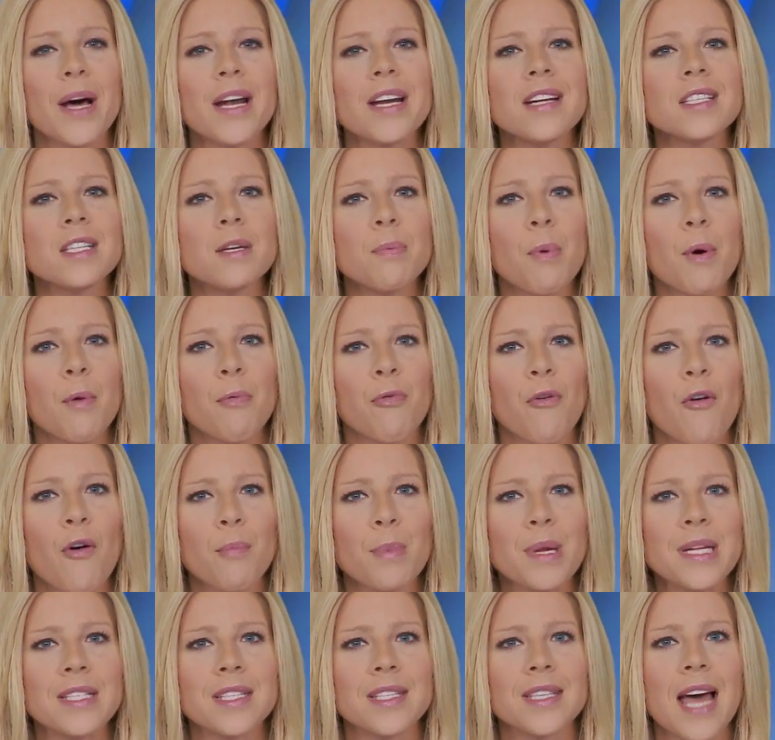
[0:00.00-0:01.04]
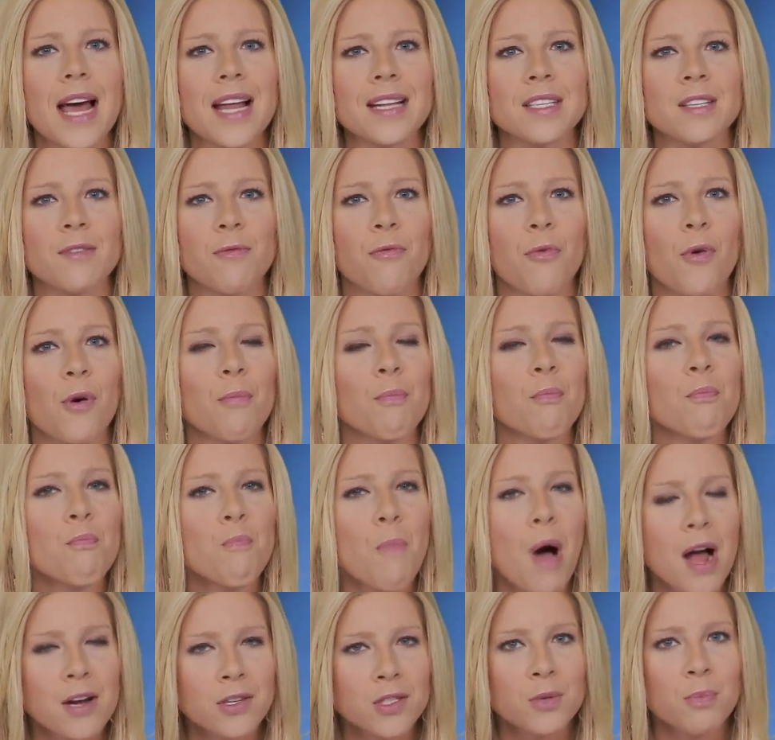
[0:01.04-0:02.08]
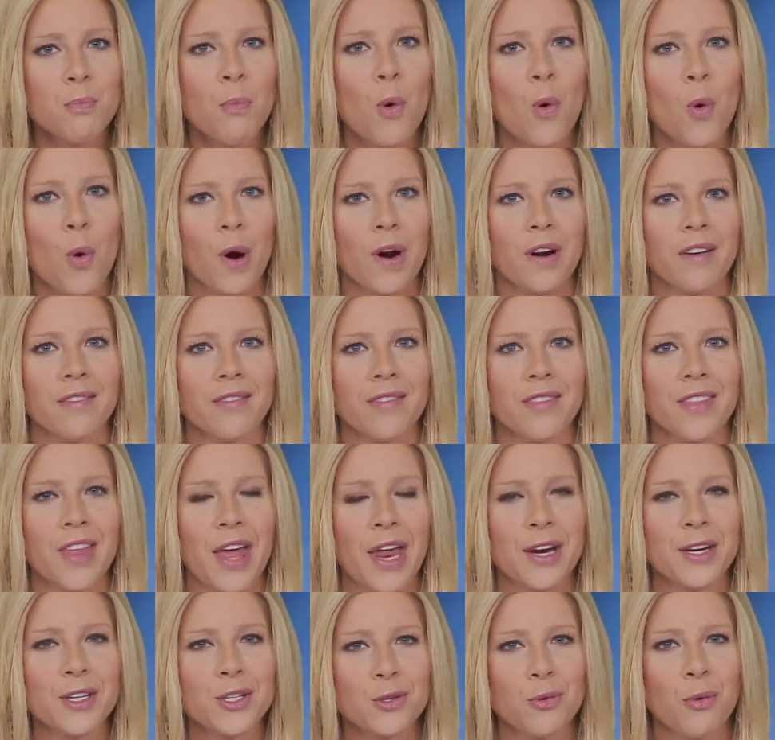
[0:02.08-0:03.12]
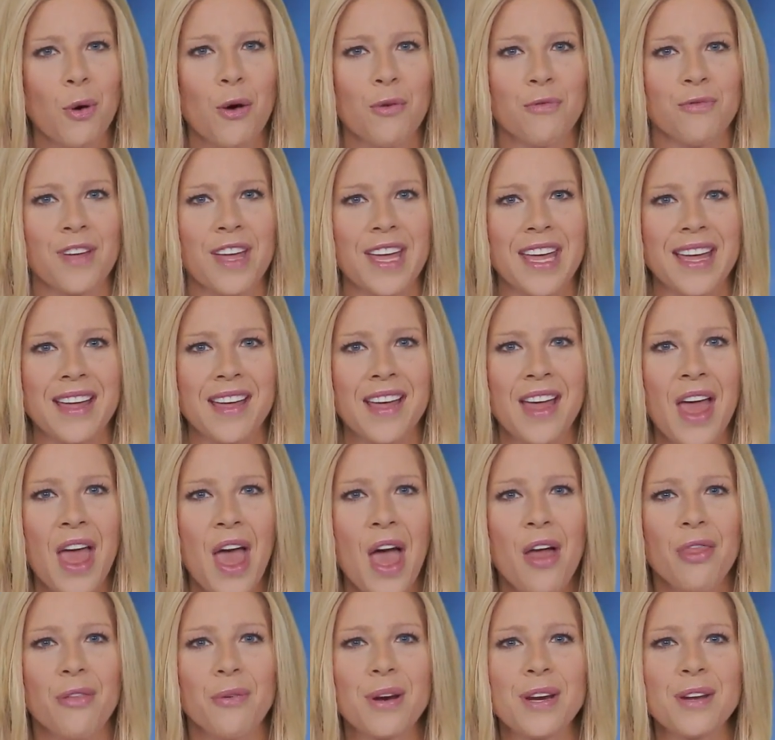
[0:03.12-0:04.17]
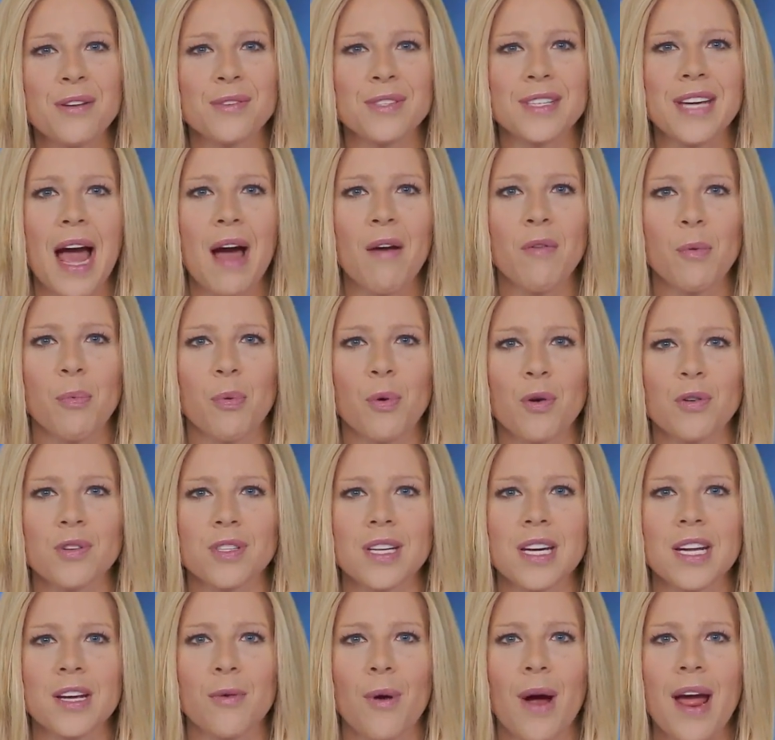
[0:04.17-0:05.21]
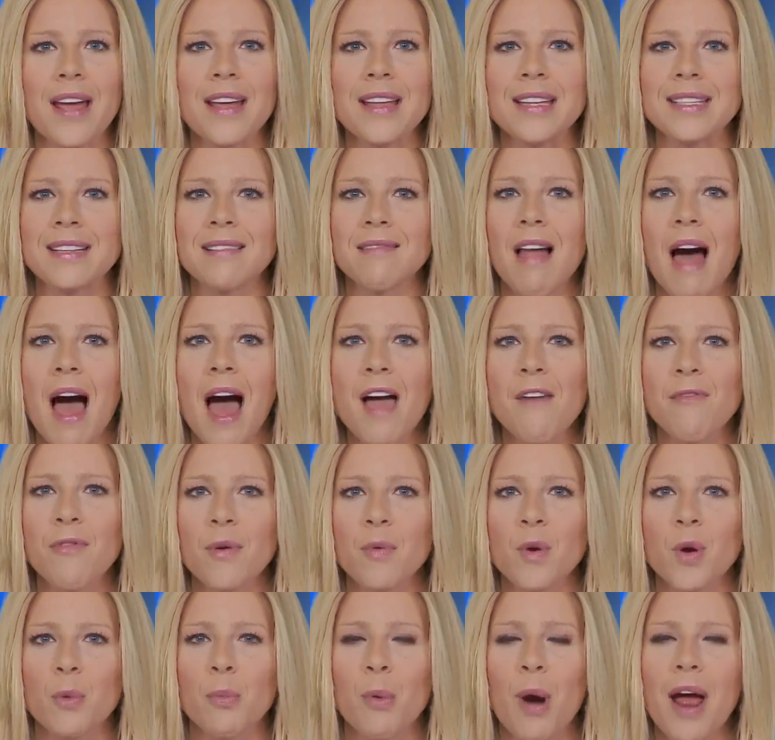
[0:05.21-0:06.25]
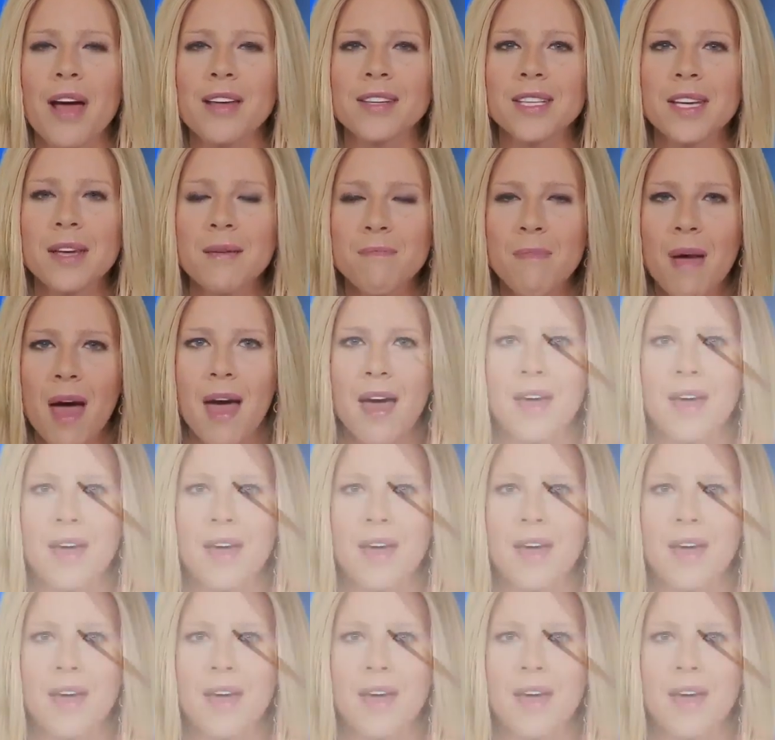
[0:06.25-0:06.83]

But it's a performance that's for much more than a trophy. 3 News Now reporter Sydney Gray is live from Nebraska